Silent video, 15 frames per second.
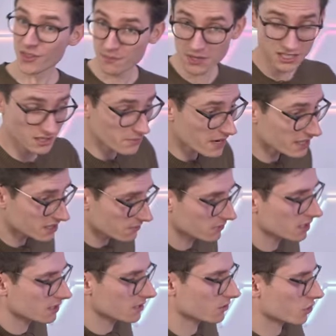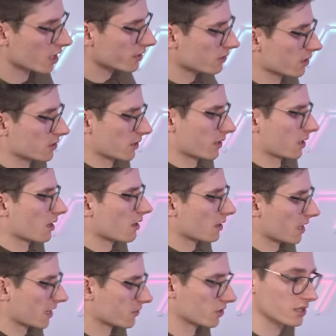They must have made some decent changes to the
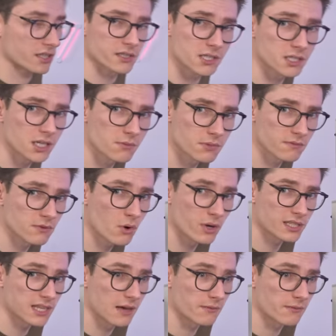card actually, because in terms of noise